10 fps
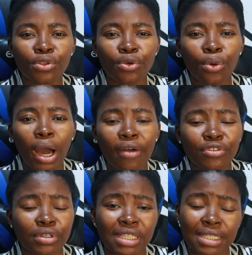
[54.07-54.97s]
so we have
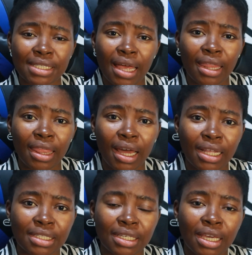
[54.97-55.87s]
to understand
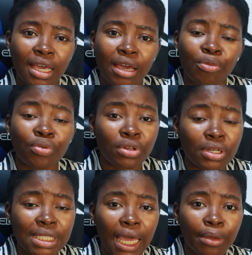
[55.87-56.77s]
that
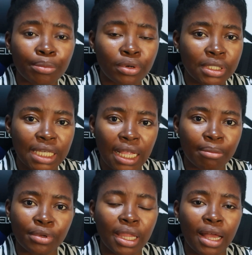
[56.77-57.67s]
products are
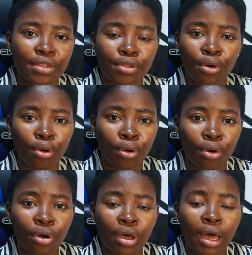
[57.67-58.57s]
important but that's not
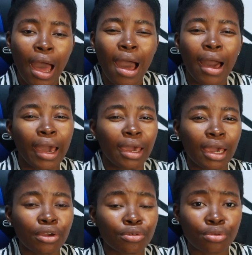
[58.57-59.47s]
all our
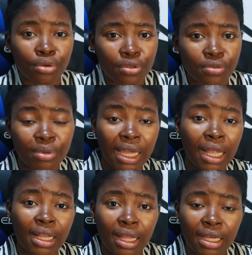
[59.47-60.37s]
hair grows
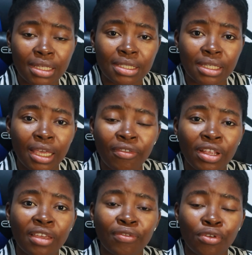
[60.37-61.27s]
regardless
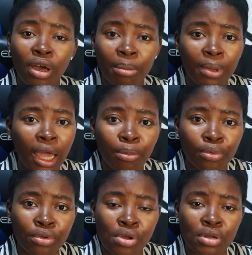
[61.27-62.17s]
even if you apply
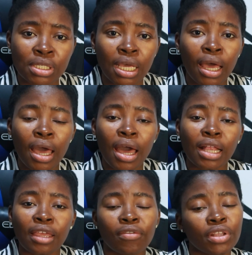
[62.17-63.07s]
product
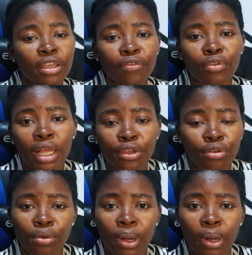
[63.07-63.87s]
and even if like you